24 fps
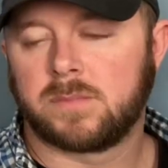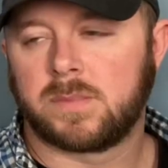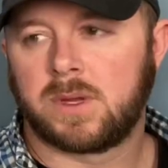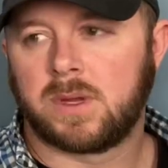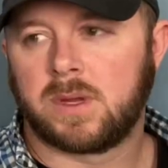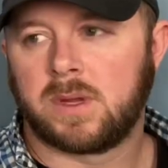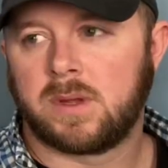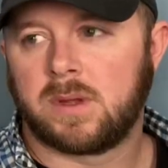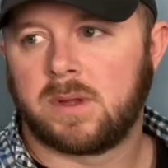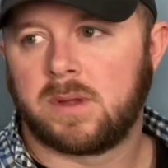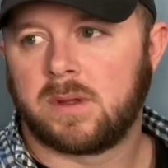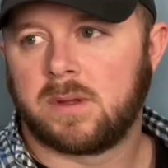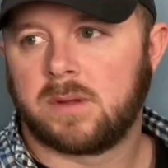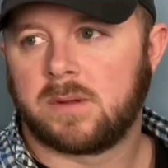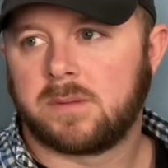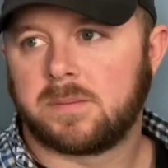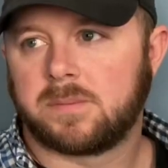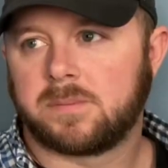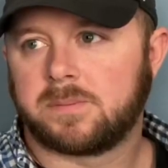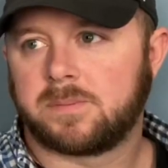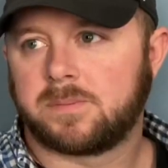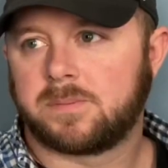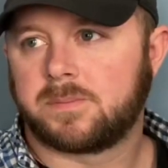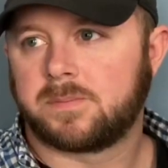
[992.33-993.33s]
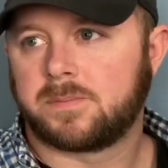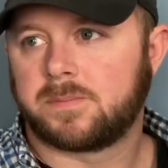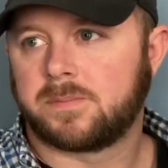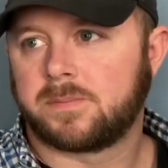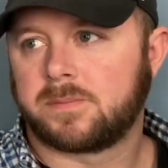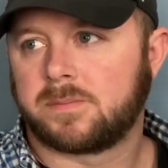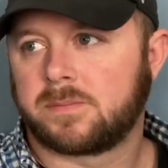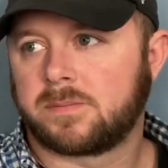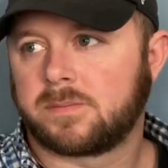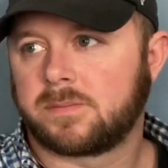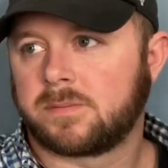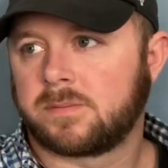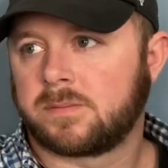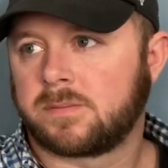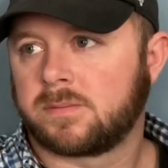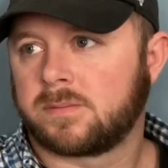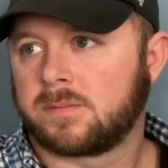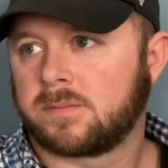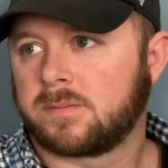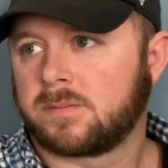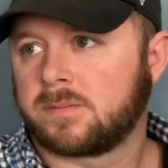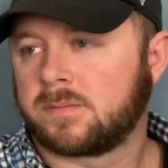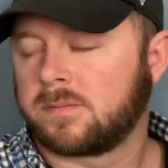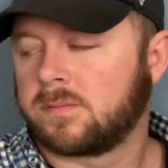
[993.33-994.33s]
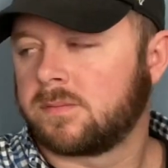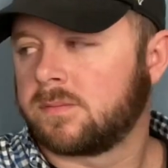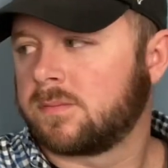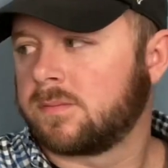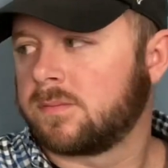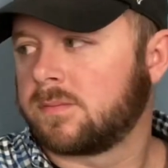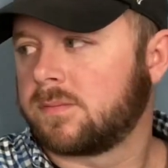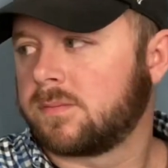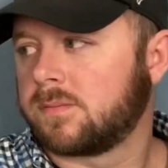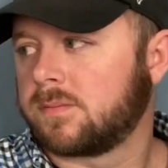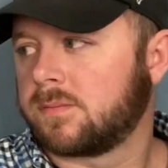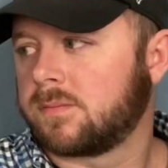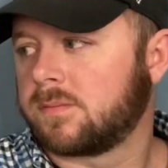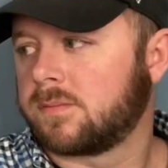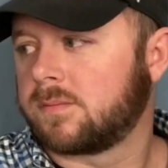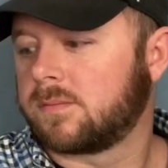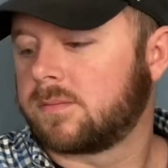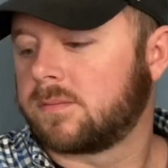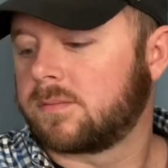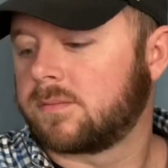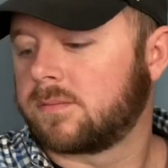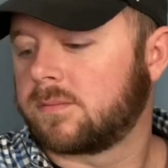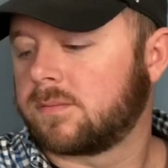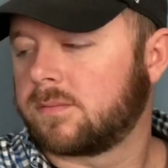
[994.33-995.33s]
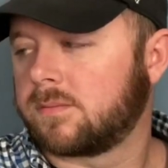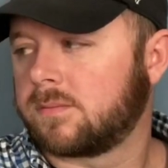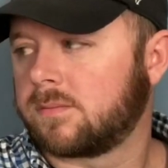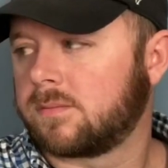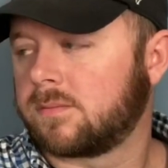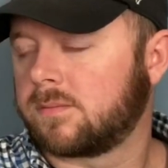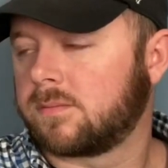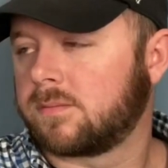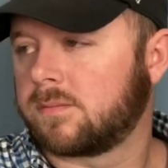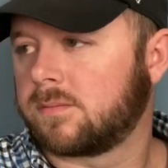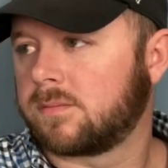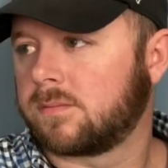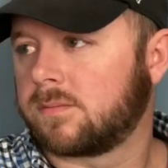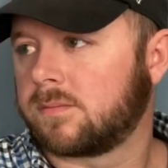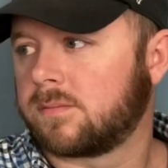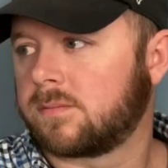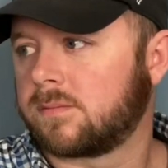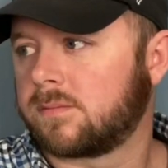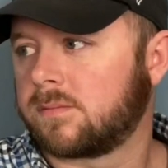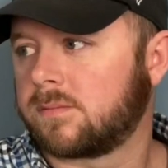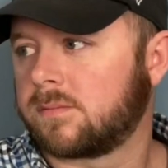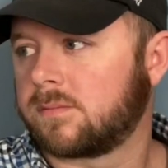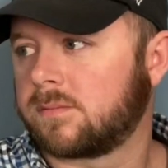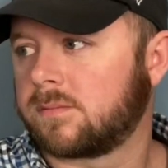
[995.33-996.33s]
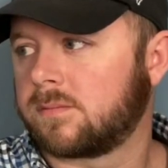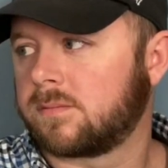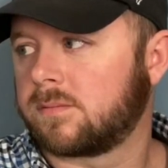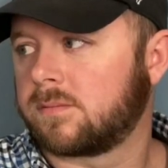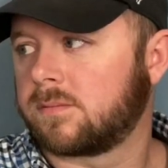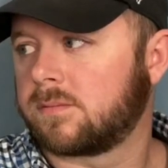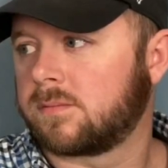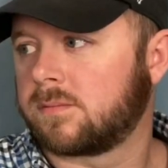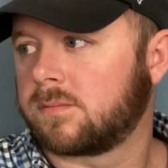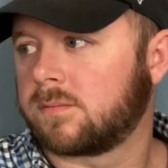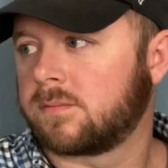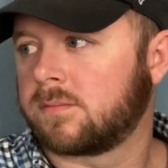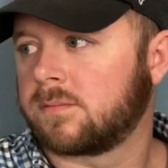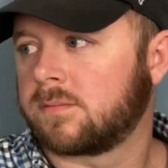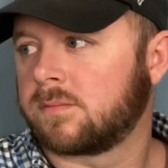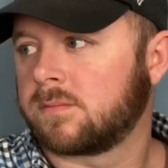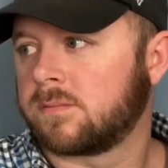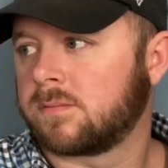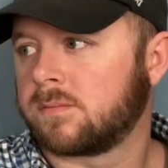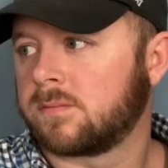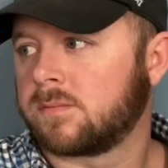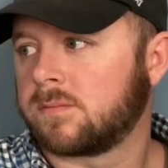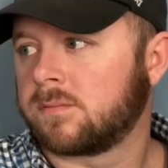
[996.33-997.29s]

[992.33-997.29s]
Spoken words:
(not speaking)